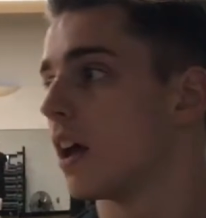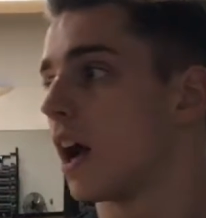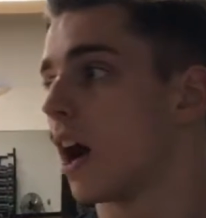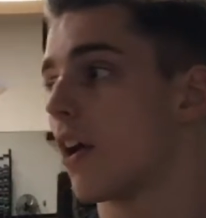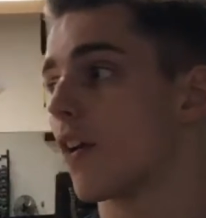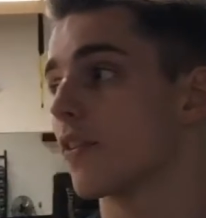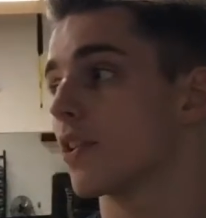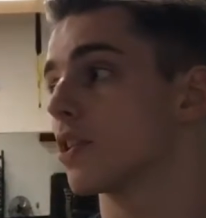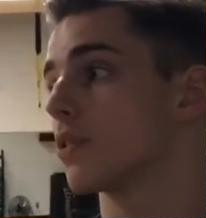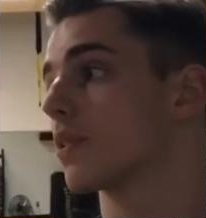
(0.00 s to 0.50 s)

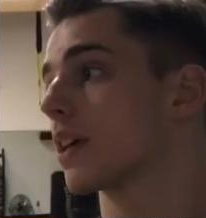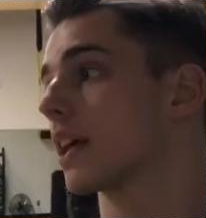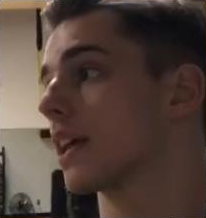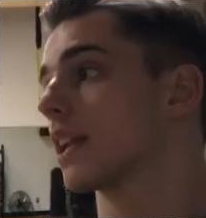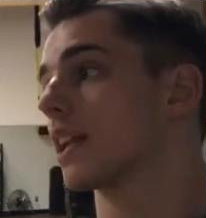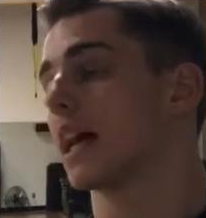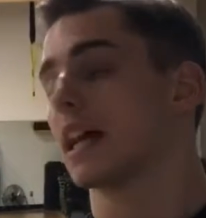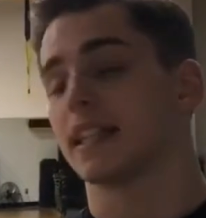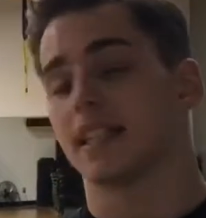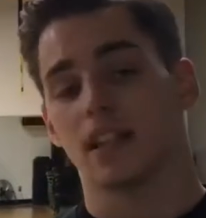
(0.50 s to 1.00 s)
However, you
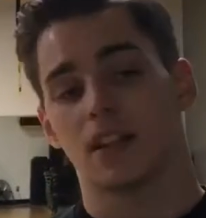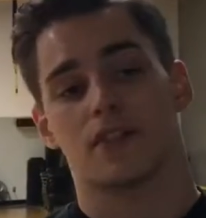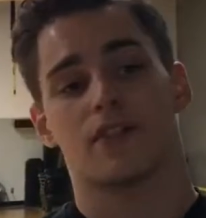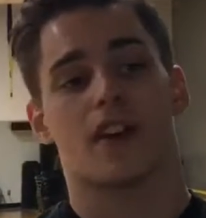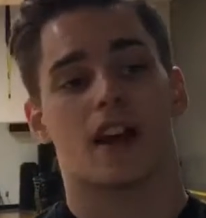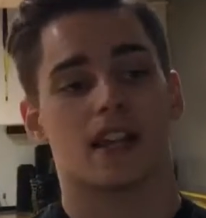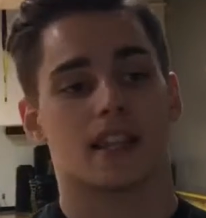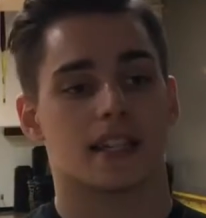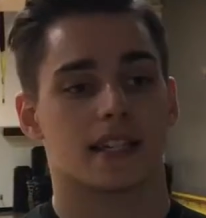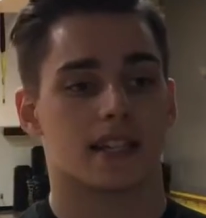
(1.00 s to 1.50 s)
can
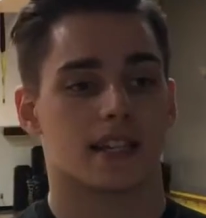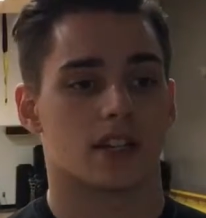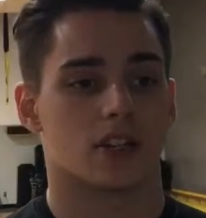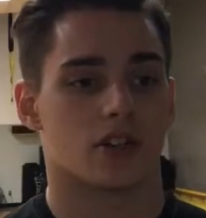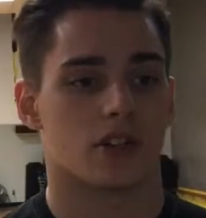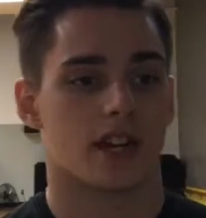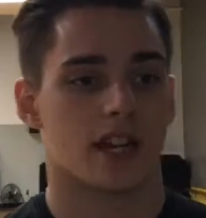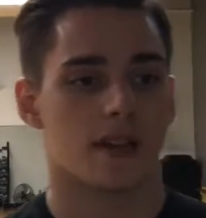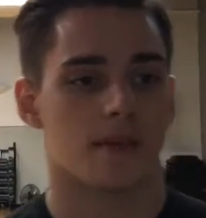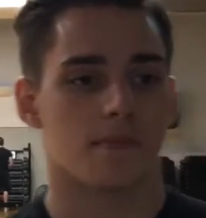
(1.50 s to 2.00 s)
identify this
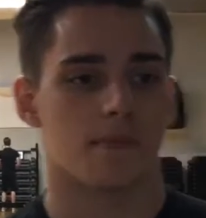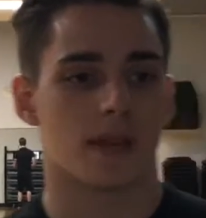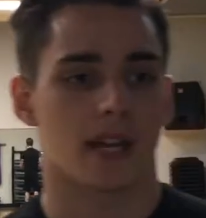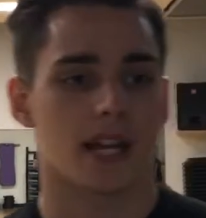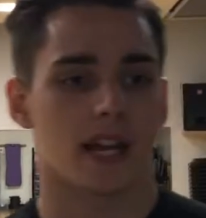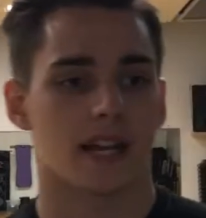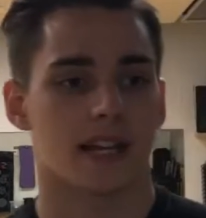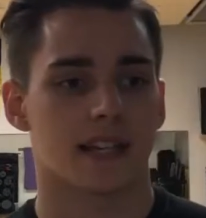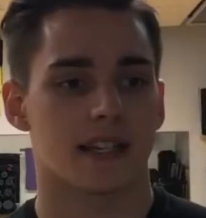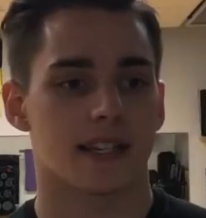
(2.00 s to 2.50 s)
injury
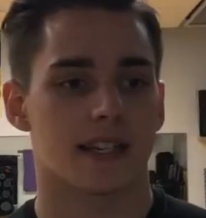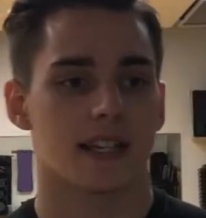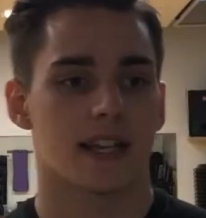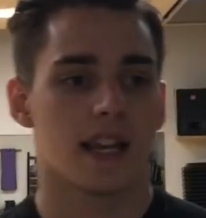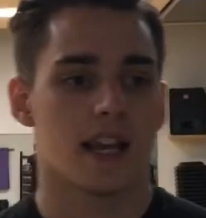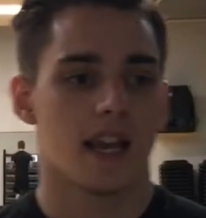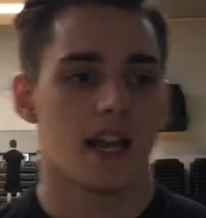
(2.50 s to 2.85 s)
because